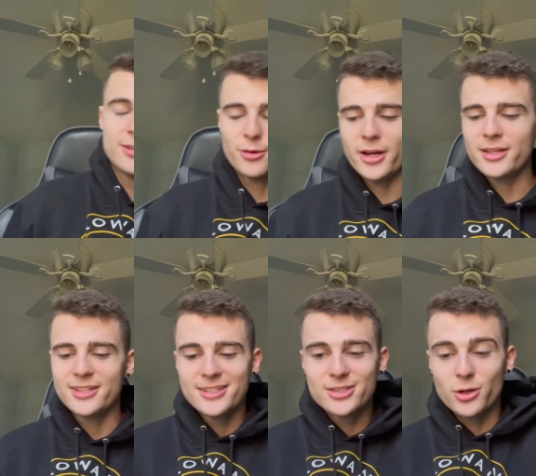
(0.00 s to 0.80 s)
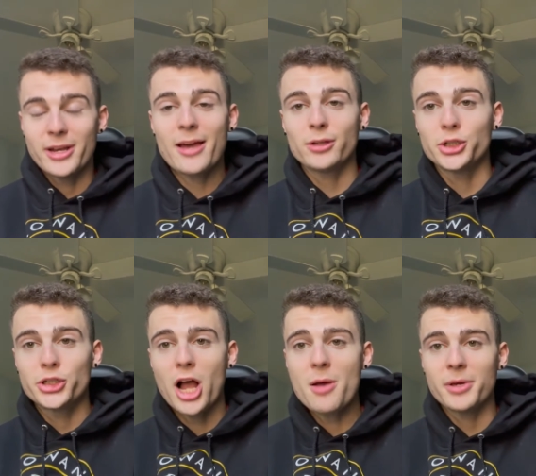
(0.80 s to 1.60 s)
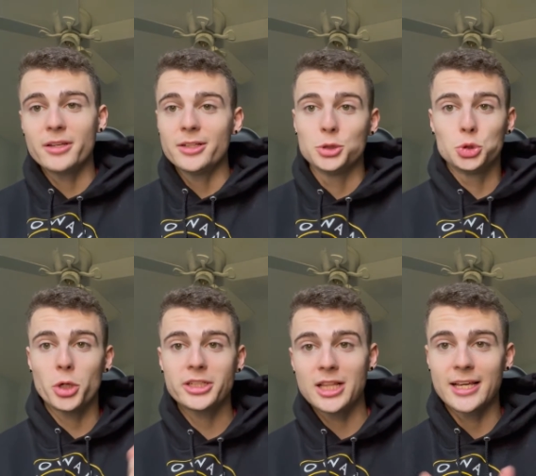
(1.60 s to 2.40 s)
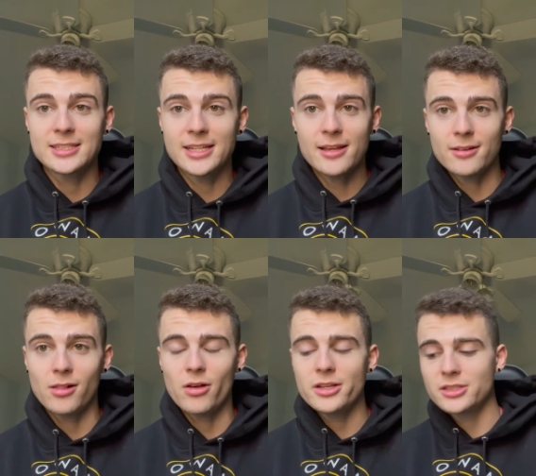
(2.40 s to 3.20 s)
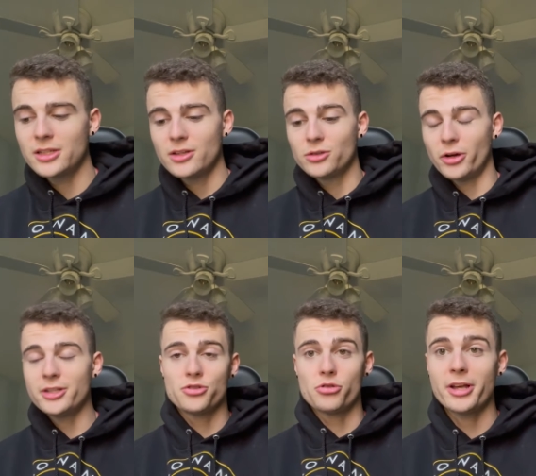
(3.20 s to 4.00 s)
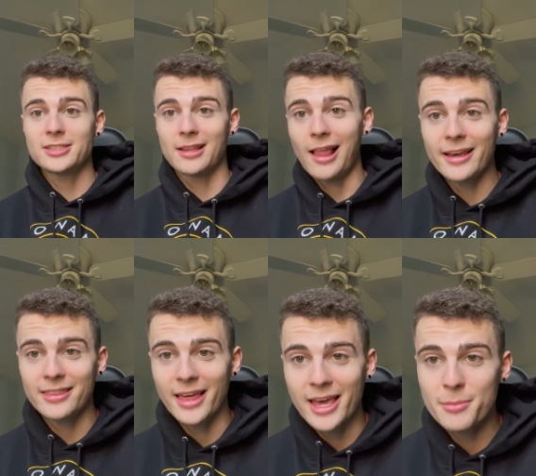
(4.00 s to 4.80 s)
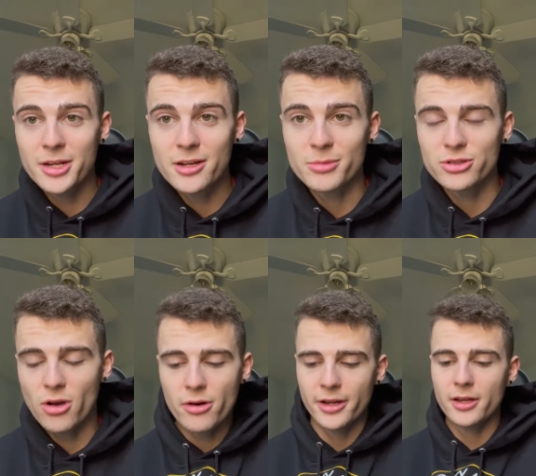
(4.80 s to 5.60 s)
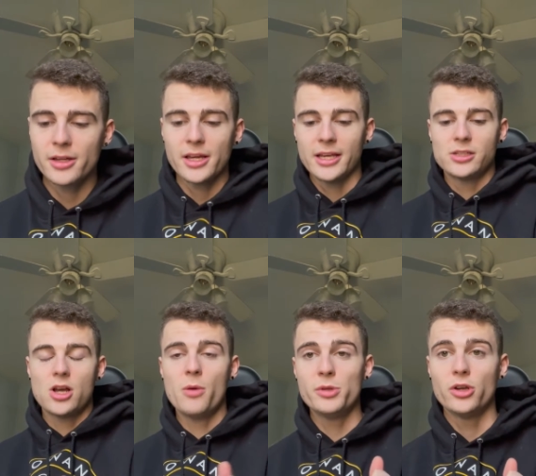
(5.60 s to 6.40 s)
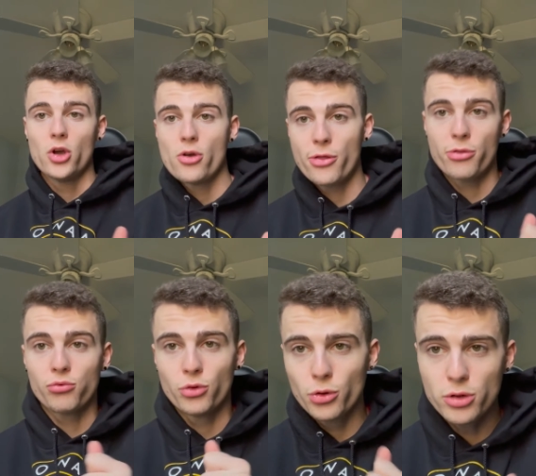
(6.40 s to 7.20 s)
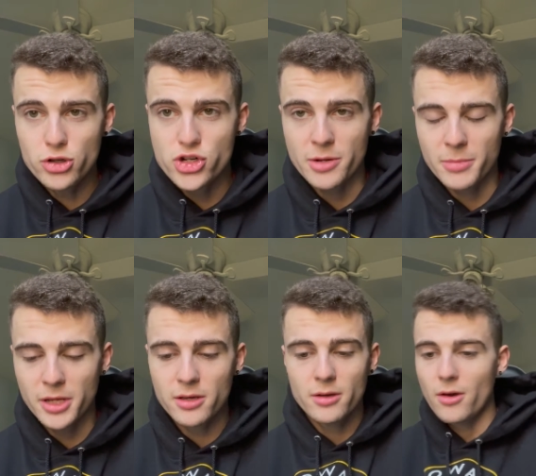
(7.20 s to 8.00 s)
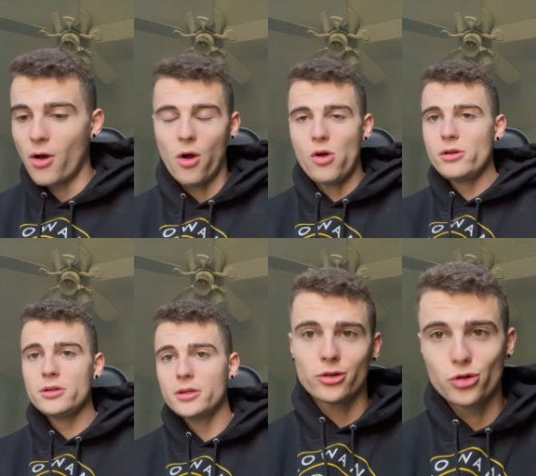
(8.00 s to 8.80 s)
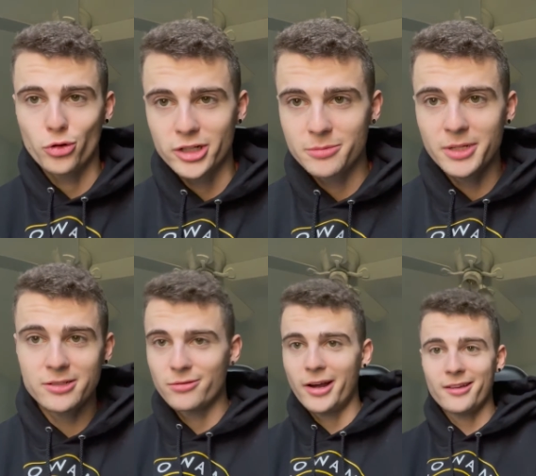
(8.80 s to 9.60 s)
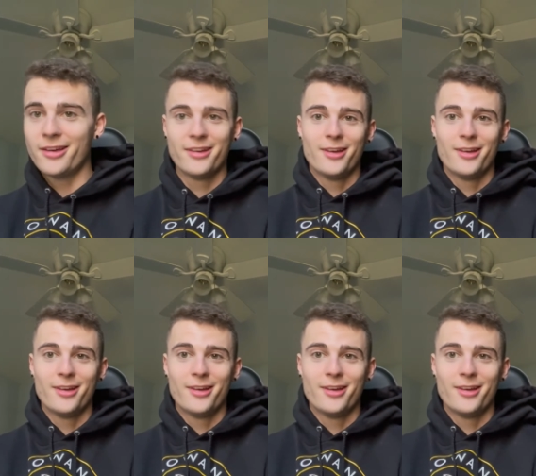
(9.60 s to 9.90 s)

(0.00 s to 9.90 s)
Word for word: right? So now the shaman, dressed like Santa Claus, right, dressed like the Amanita muscaria, is coming through the chimney on Christmas, right?